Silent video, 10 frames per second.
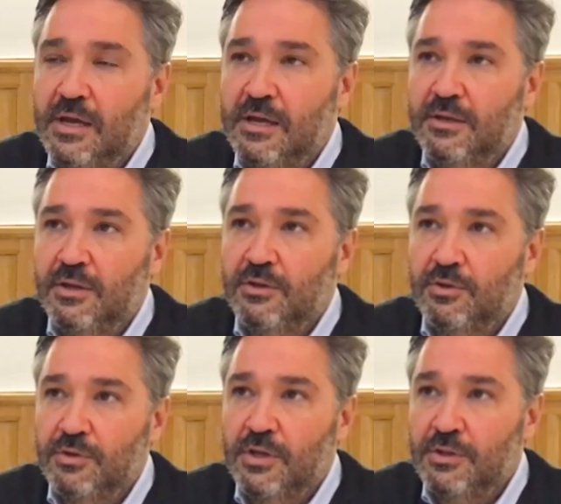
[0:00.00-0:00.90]
and
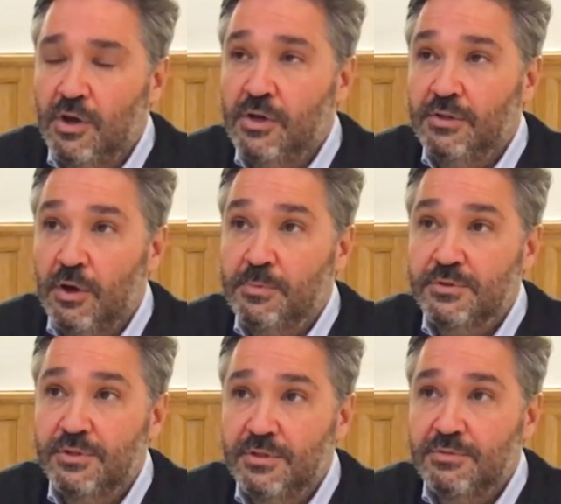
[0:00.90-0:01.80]
the
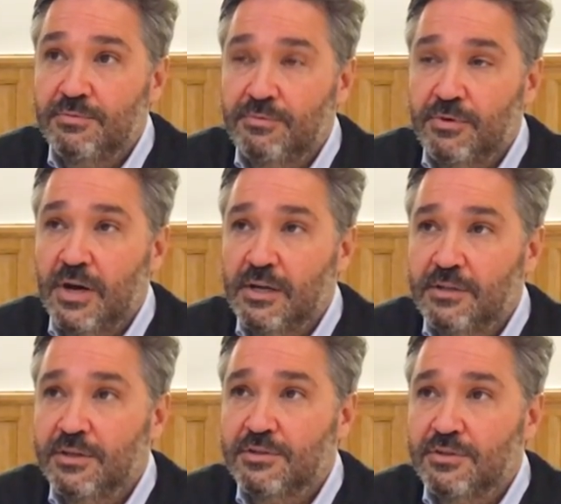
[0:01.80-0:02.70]
opposite is for
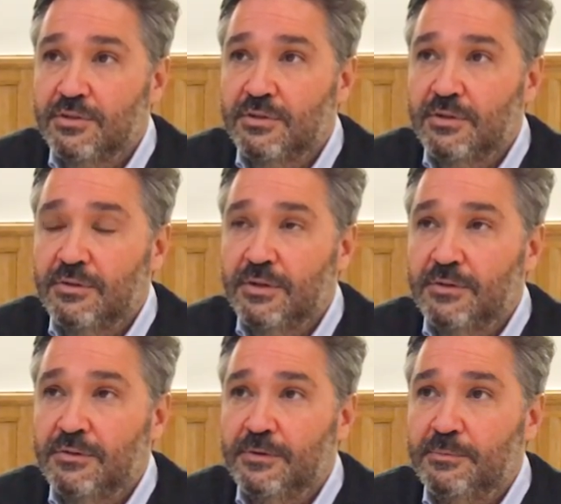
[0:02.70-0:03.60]
architecture,
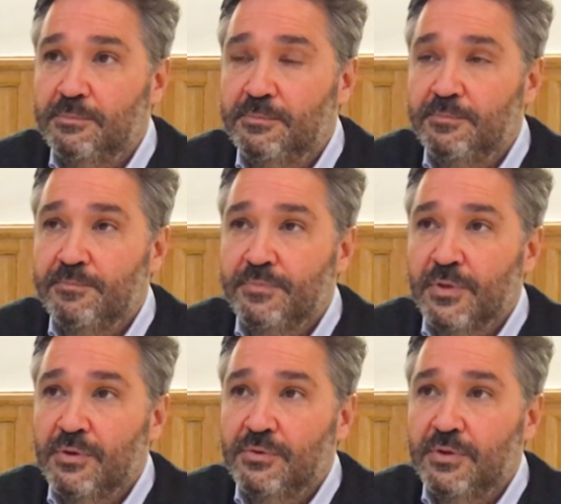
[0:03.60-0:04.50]

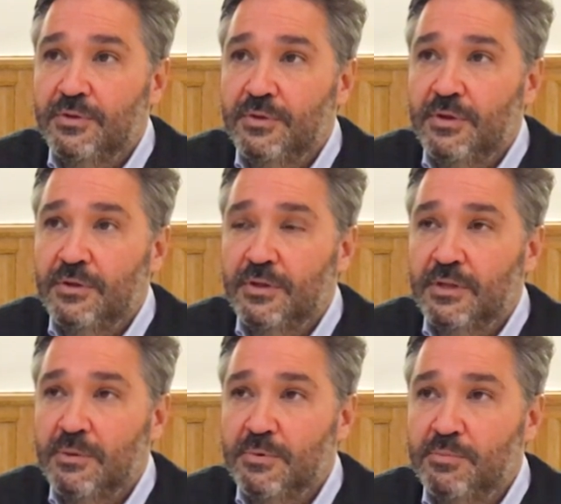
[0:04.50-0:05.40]
that
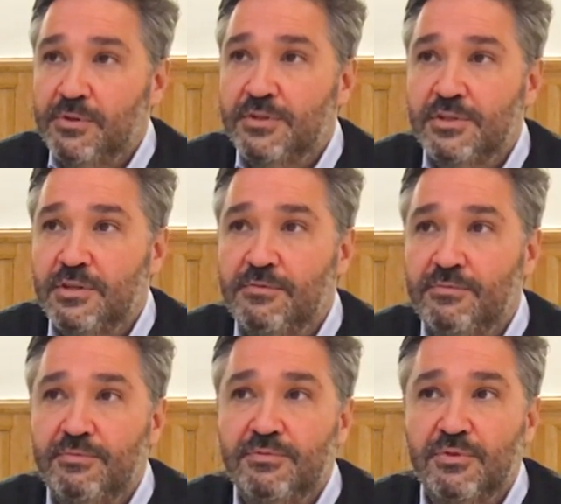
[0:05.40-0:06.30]
can be pretty
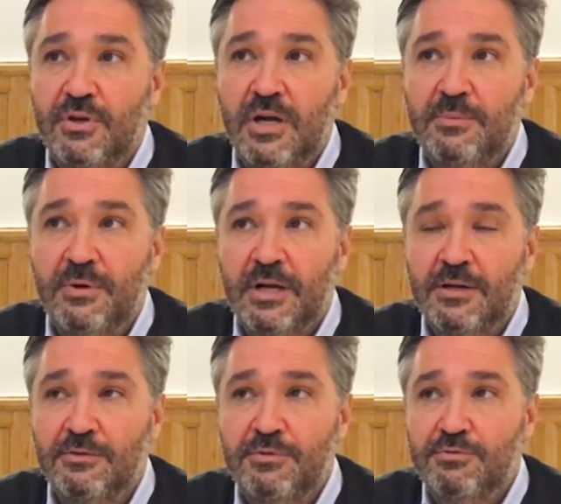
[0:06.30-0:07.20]
stiff. So I'm
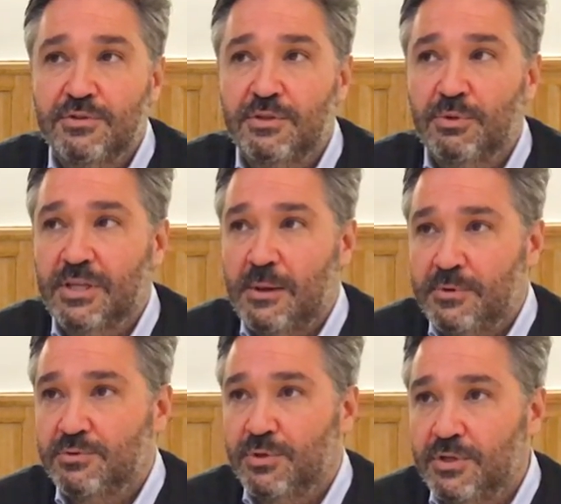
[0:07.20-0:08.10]
kind of interested in what
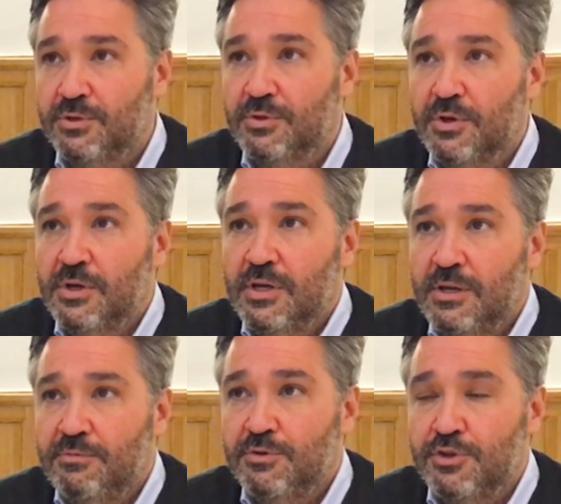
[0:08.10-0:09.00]
happens when
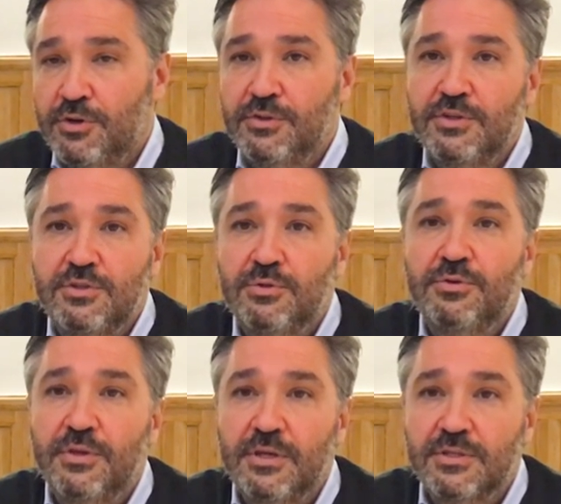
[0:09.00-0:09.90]
if you join these two
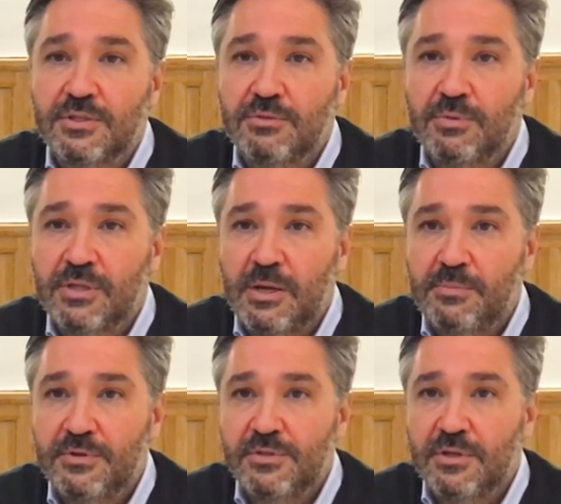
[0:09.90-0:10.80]
things. What
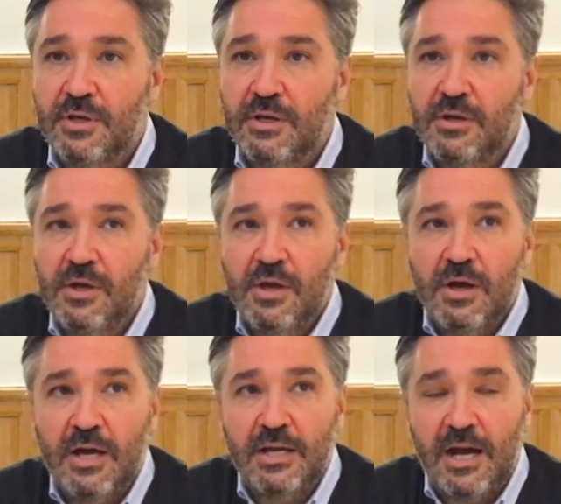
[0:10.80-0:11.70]
happens?
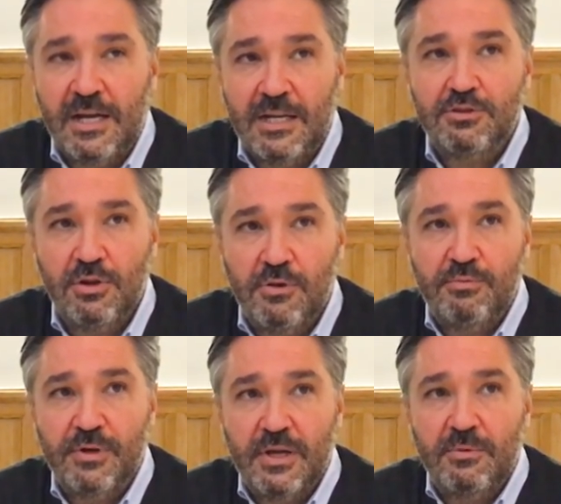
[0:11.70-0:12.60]
I also love
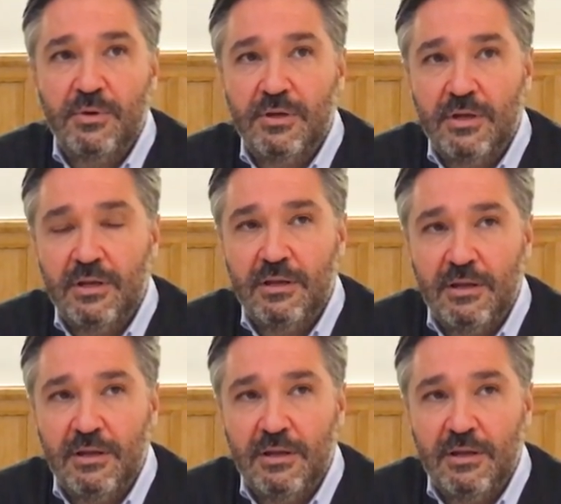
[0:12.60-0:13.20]
when